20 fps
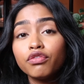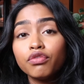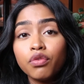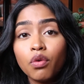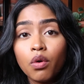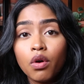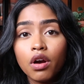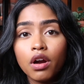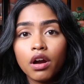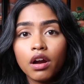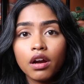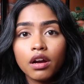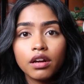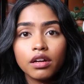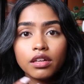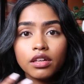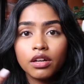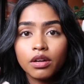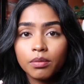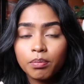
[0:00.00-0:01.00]
for,
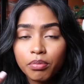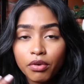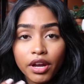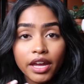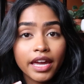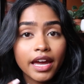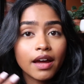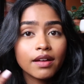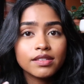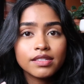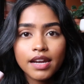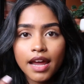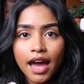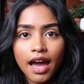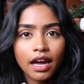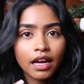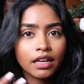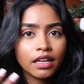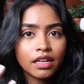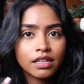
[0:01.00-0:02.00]
you know, breakouts and
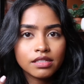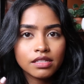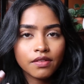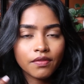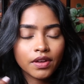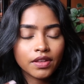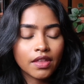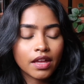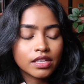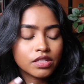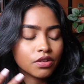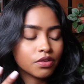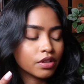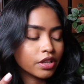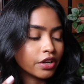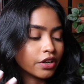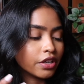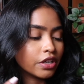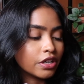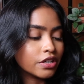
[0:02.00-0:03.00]
acne and stuff like that, so
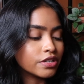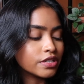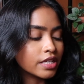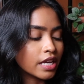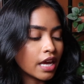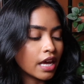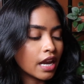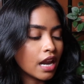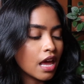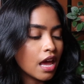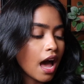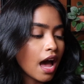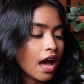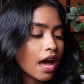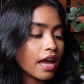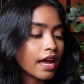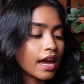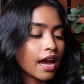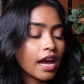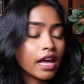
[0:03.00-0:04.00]
clearing your skin.
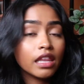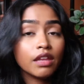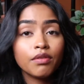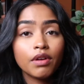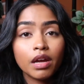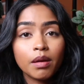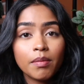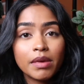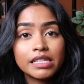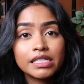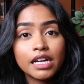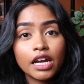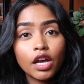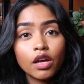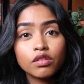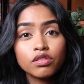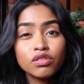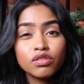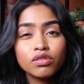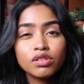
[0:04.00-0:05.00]
I highly recommend it. I
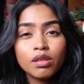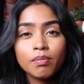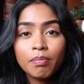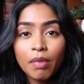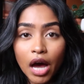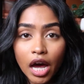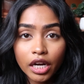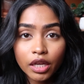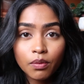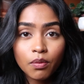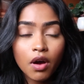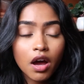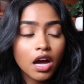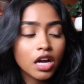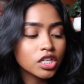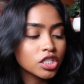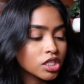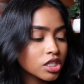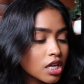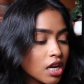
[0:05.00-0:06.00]
also use the body
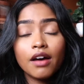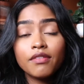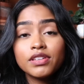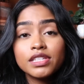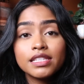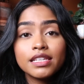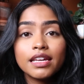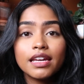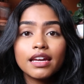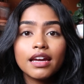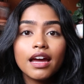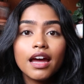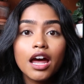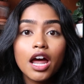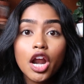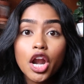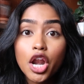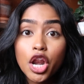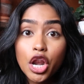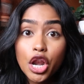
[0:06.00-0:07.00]
wash. Obviously
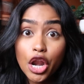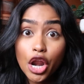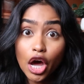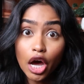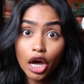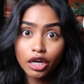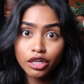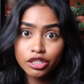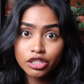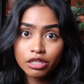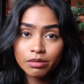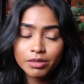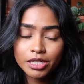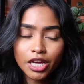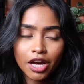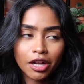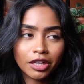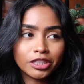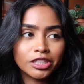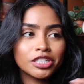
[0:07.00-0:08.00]
not a
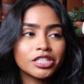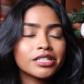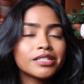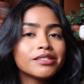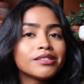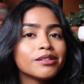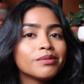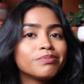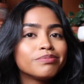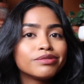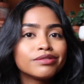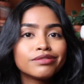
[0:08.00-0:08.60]
dermatologist, so